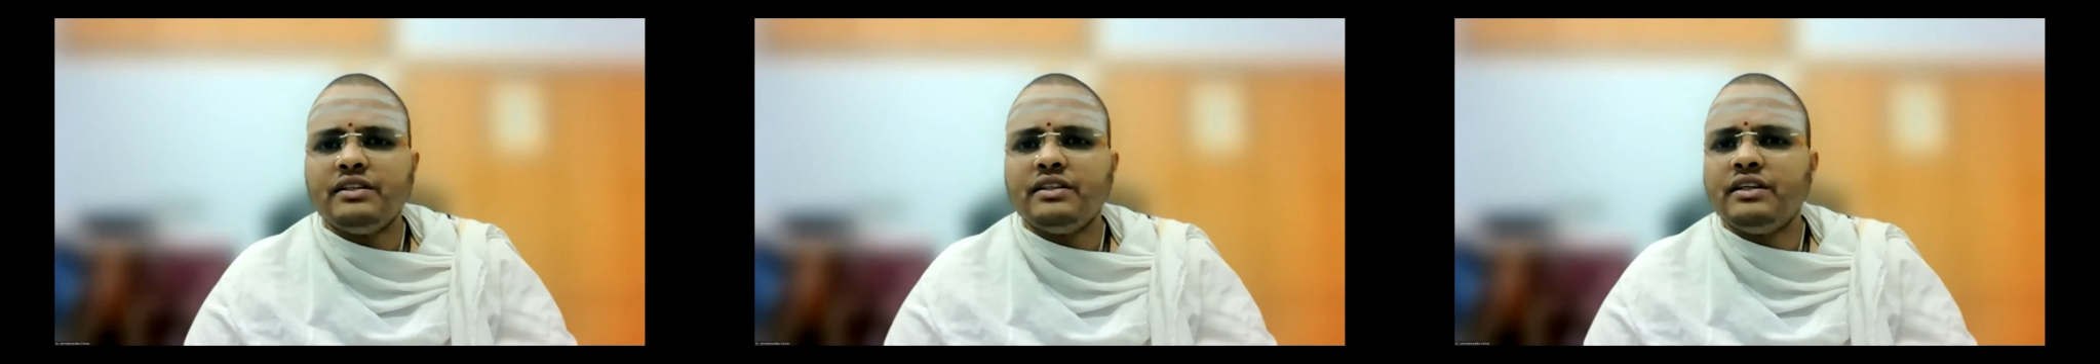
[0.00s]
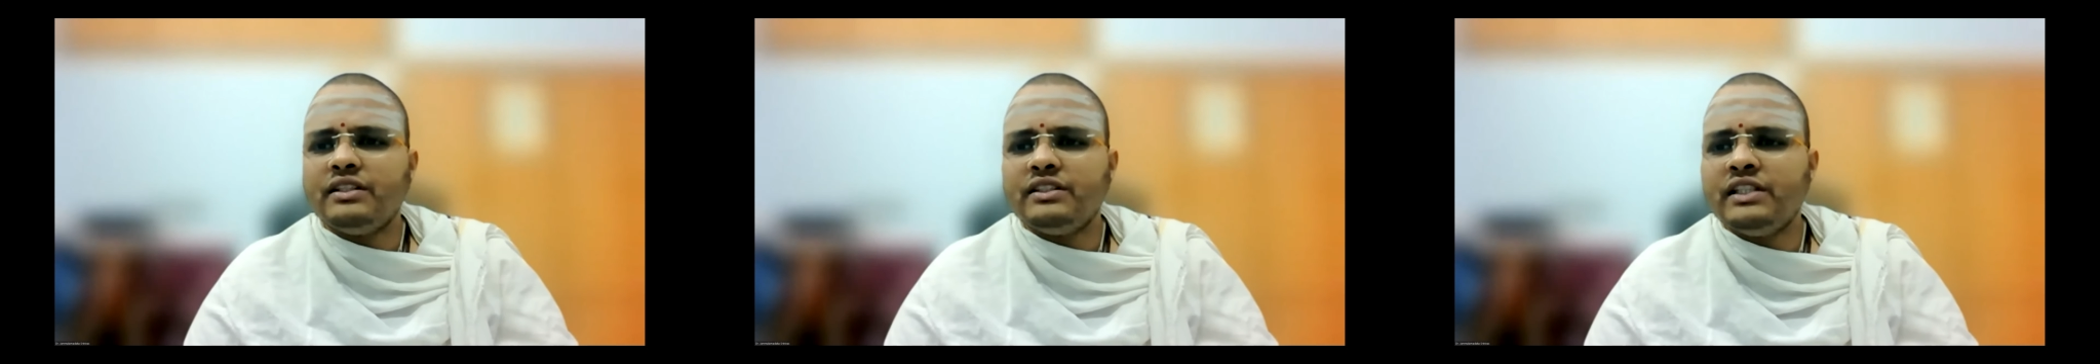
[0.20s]

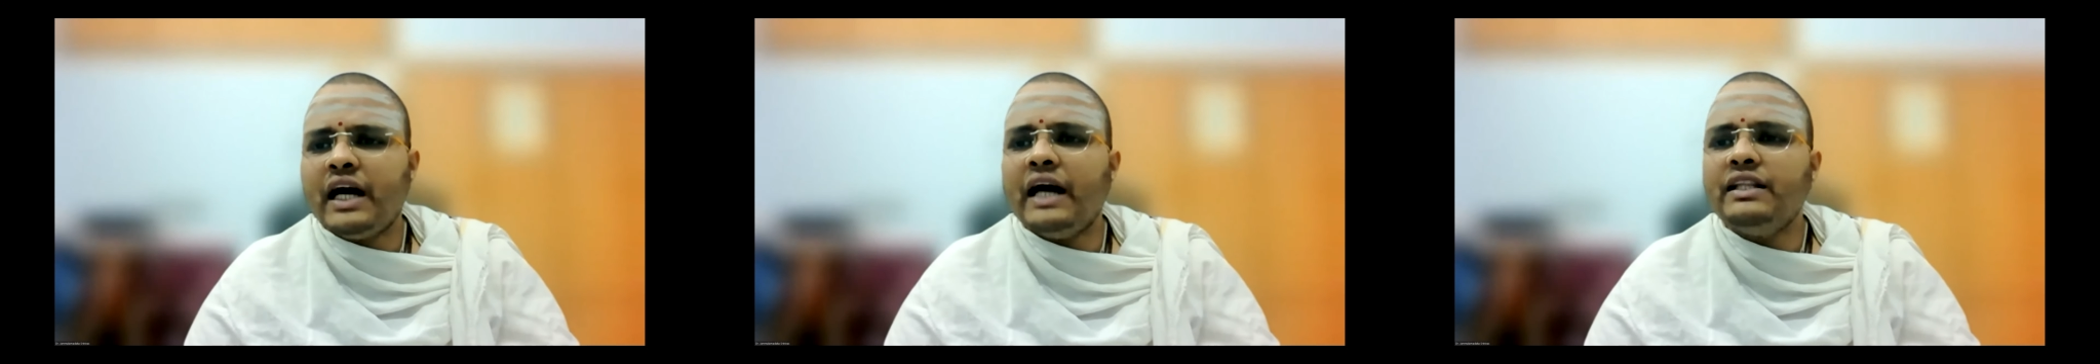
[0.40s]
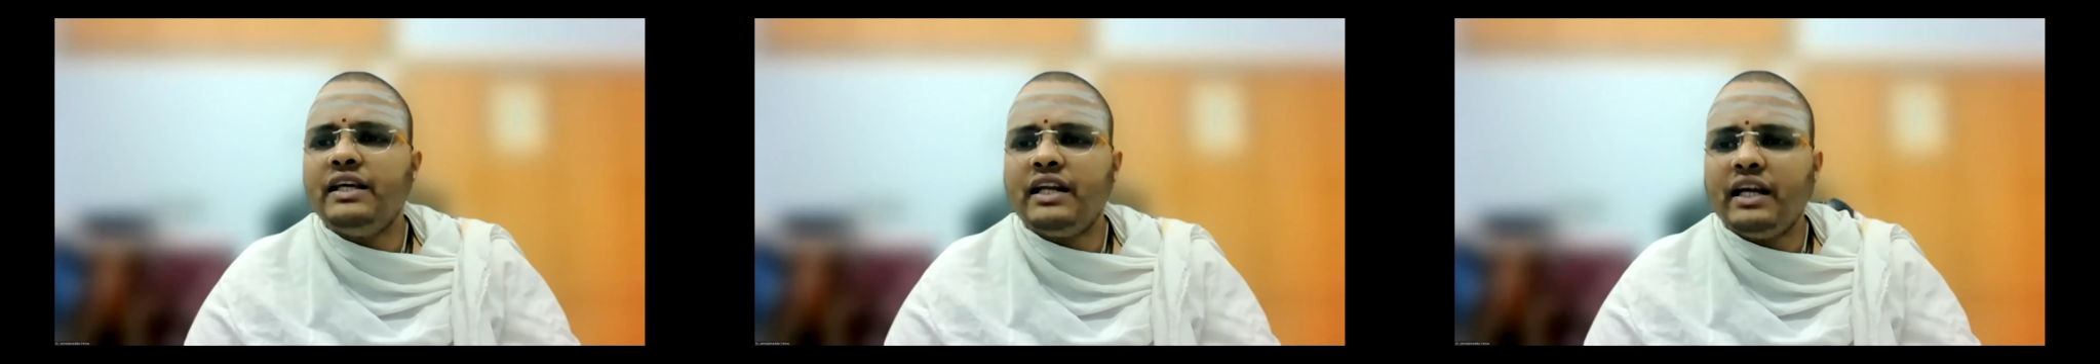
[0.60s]
uh,
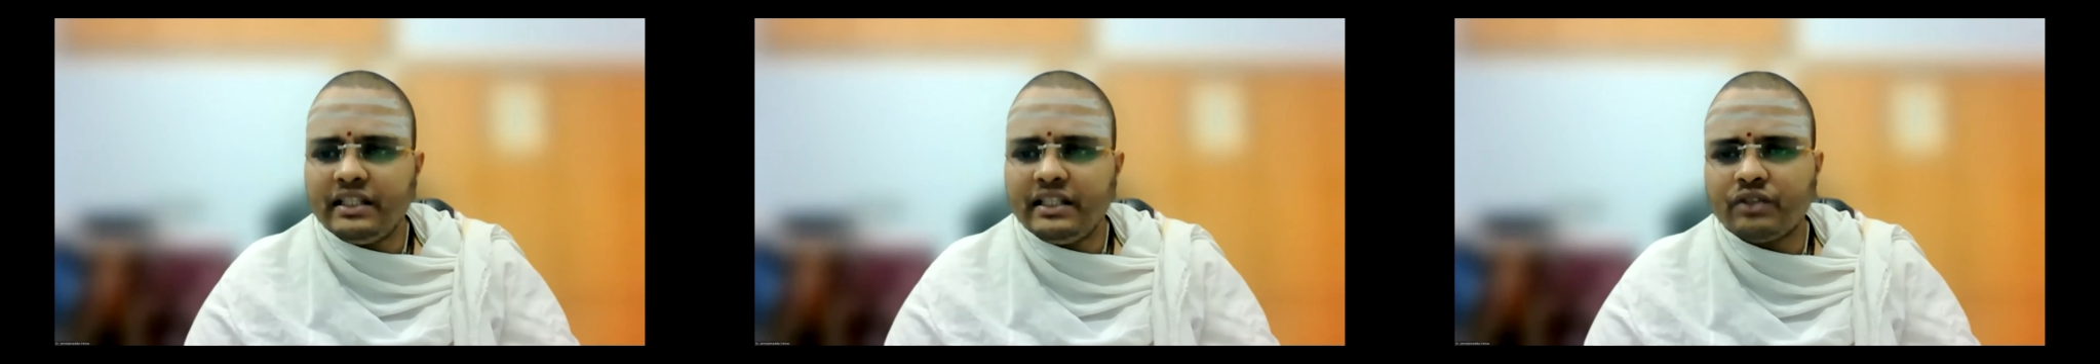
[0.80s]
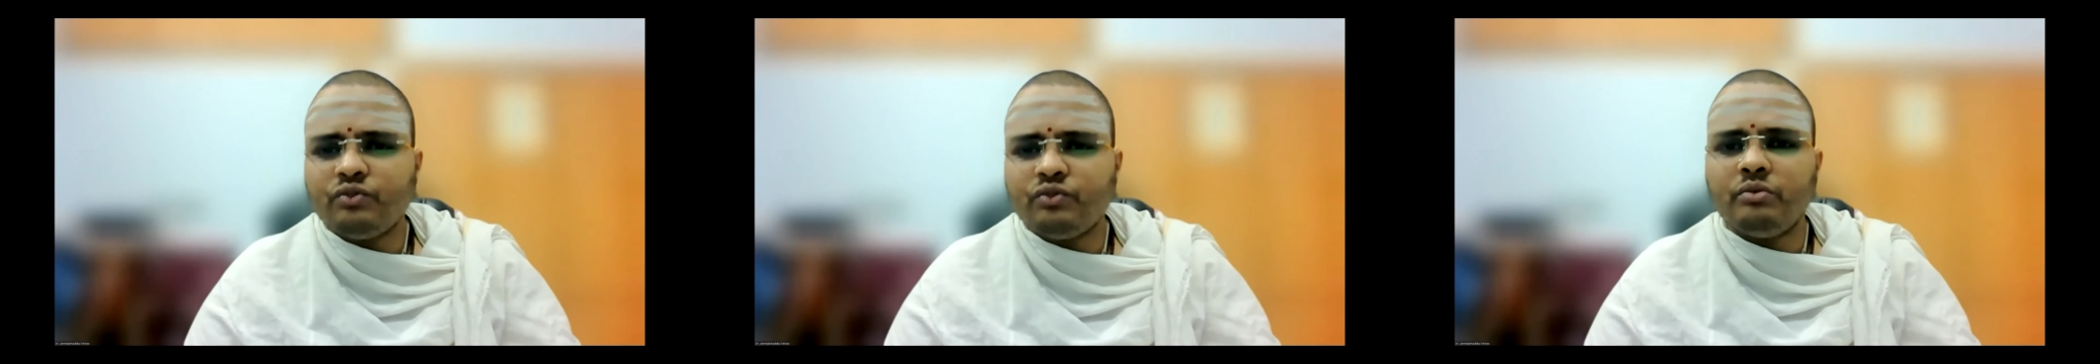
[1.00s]
Jati
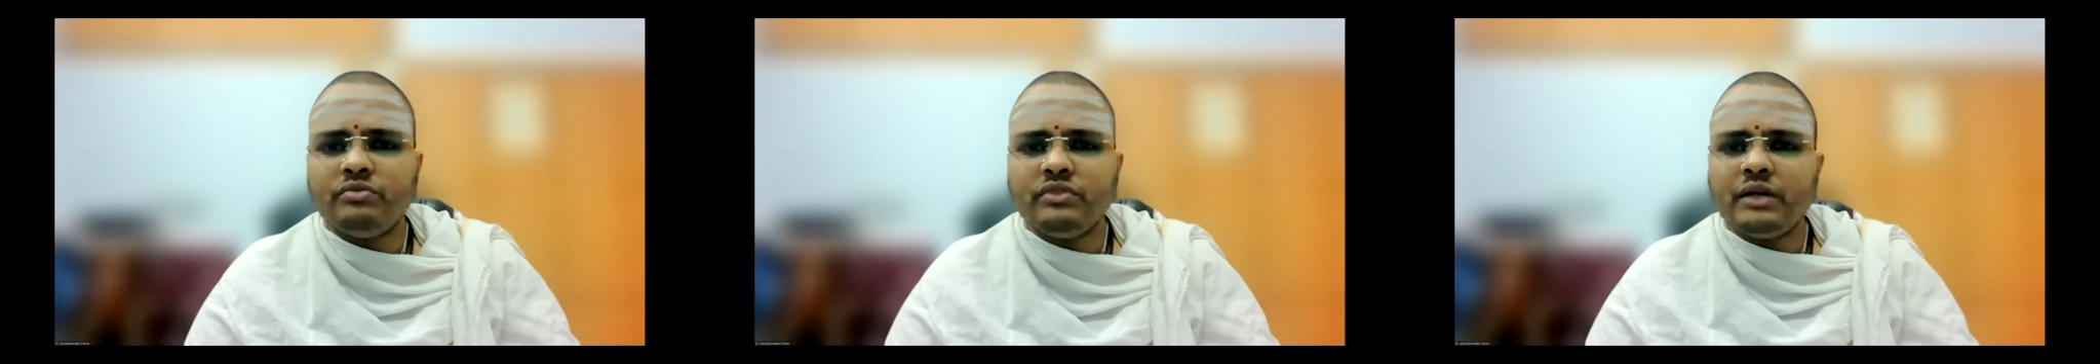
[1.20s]
Rahitatvam.